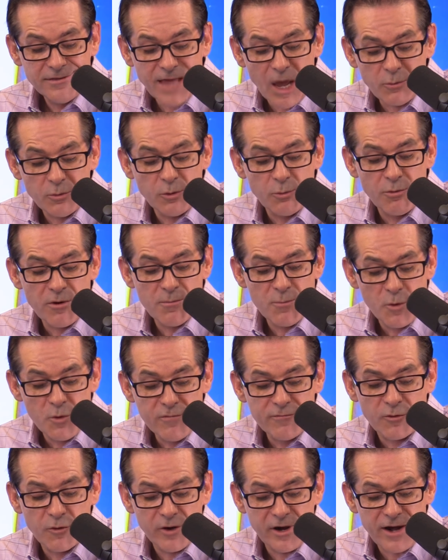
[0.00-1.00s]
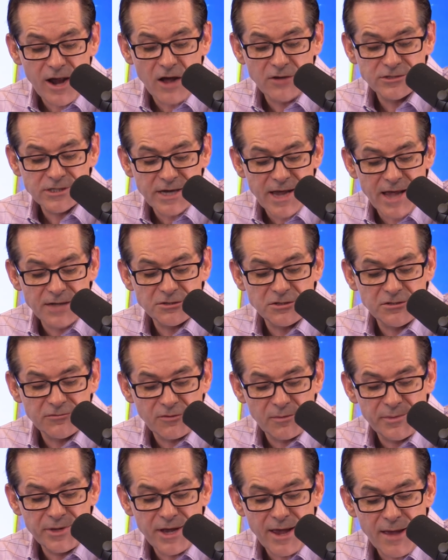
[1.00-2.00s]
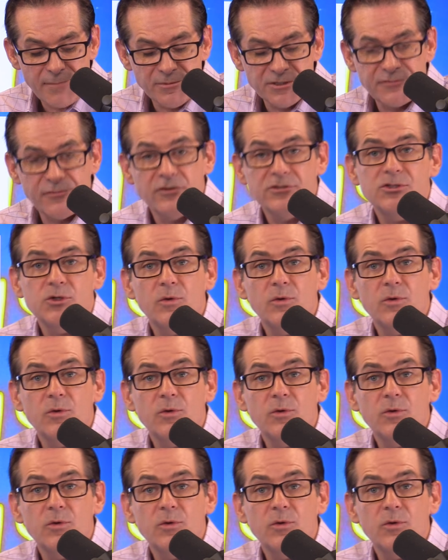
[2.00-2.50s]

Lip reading: that would remove greenhouse gases from the atmosphere.